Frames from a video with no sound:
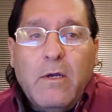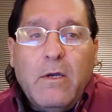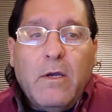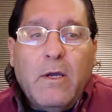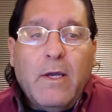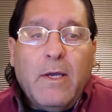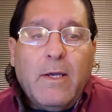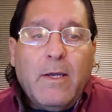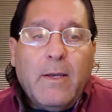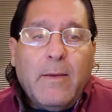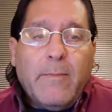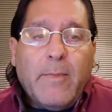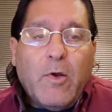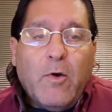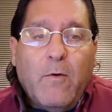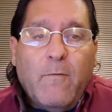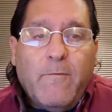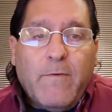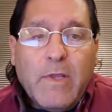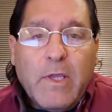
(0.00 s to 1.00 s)

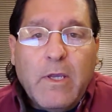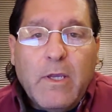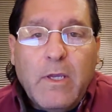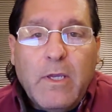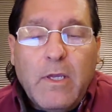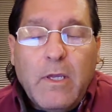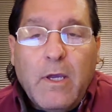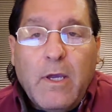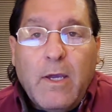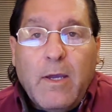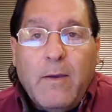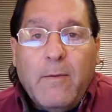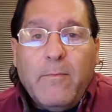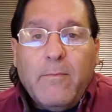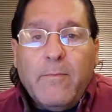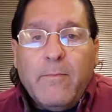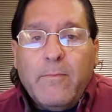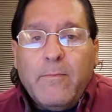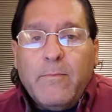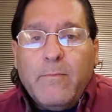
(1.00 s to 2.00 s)
Hopefully
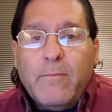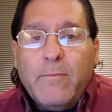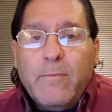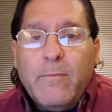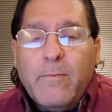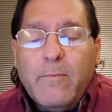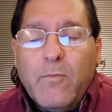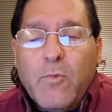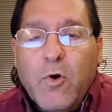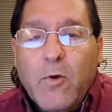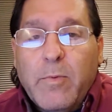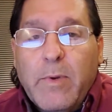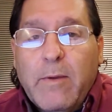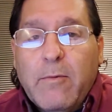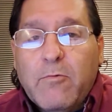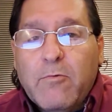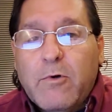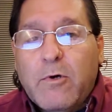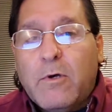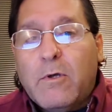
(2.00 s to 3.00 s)
more
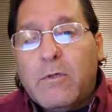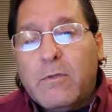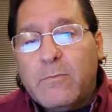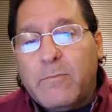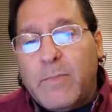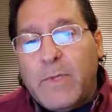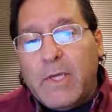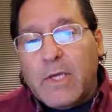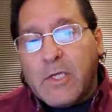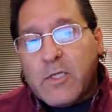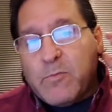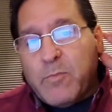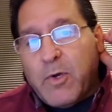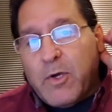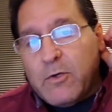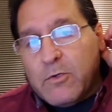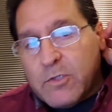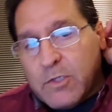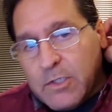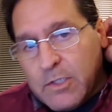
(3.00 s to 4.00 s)
people will be
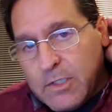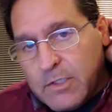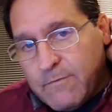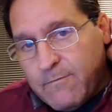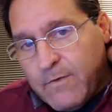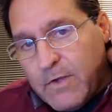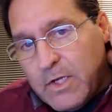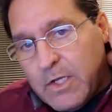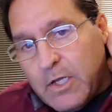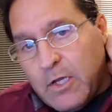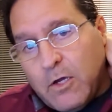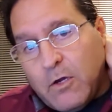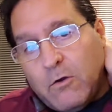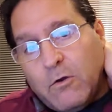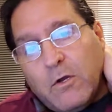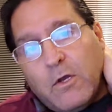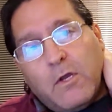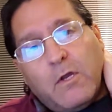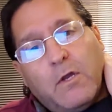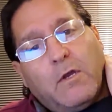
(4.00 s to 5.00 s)
exposed to this video
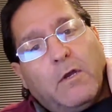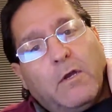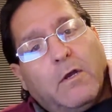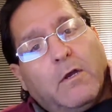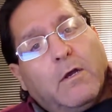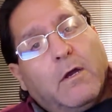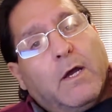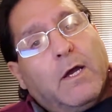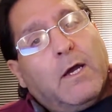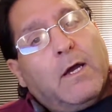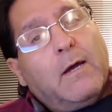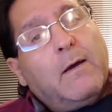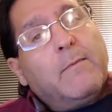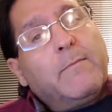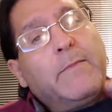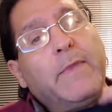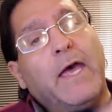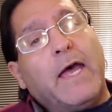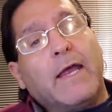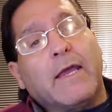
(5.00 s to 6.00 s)

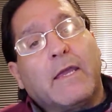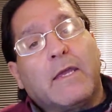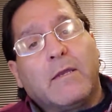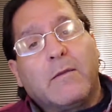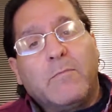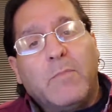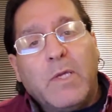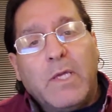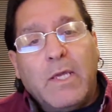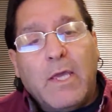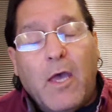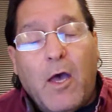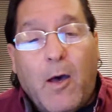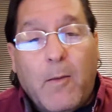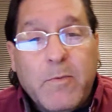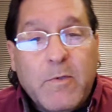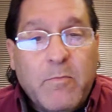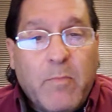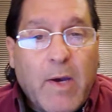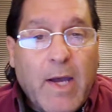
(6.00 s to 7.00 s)
that can be
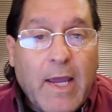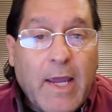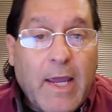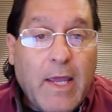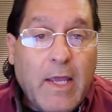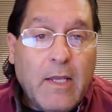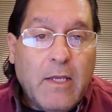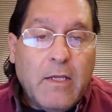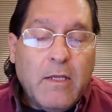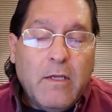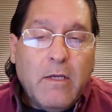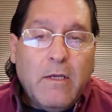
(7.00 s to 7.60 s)
helped by it.